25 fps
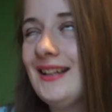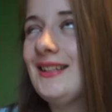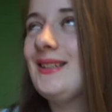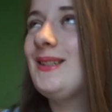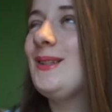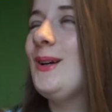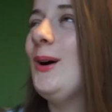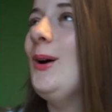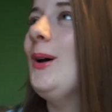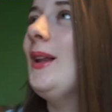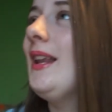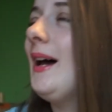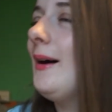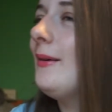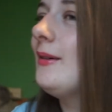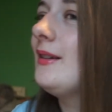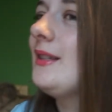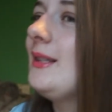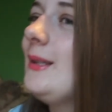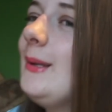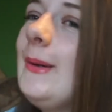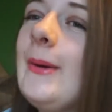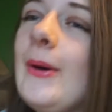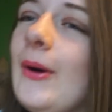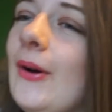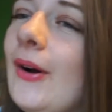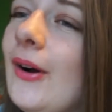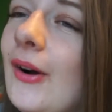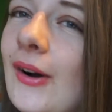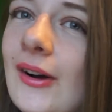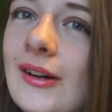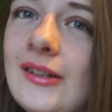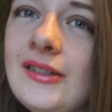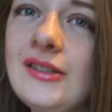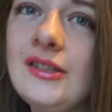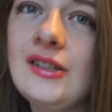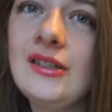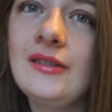So that was
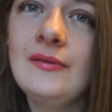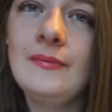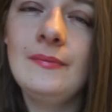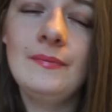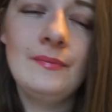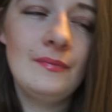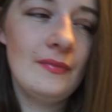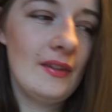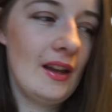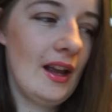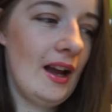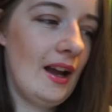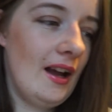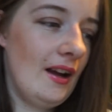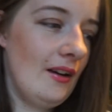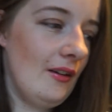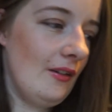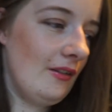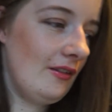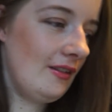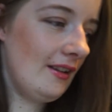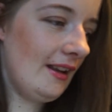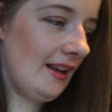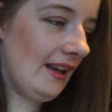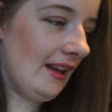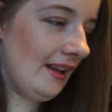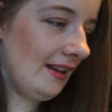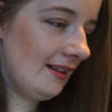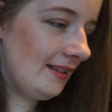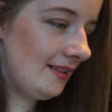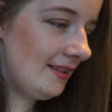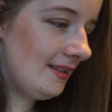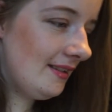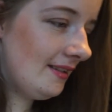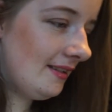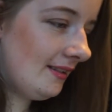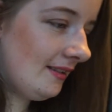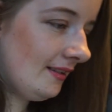good. Oh,
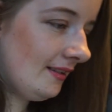thanks.